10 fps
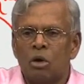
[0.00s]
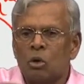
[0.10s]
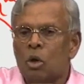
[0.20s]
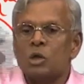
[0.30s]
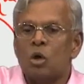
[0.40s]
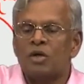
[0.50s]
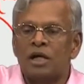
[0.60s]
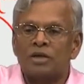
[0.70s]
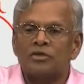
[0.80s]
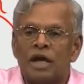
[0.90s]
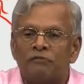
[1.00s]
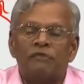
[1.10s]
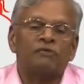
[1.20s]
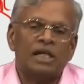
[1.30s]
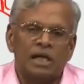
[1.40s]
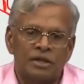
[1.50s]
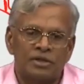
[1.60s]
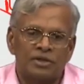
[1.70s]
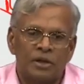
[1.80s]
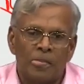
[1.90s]
going over, let us say, 50
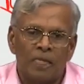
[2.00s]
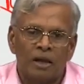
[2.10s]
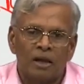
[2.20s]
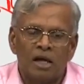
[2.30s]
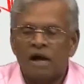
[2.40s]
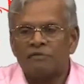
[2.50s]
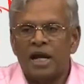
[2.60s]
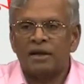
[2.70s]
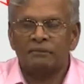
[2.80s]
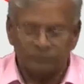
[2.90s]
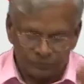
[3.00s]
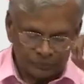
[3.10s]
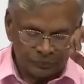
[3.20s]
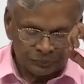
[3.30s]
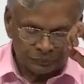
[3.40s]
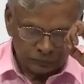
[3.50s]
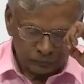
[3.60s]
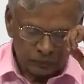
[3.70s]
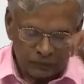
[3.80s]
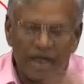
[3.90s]
years of data.
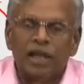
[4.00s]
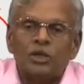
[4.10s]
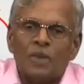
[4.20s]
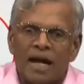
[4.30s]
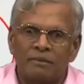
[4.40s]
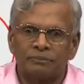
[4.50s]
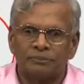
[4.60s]
I can do that.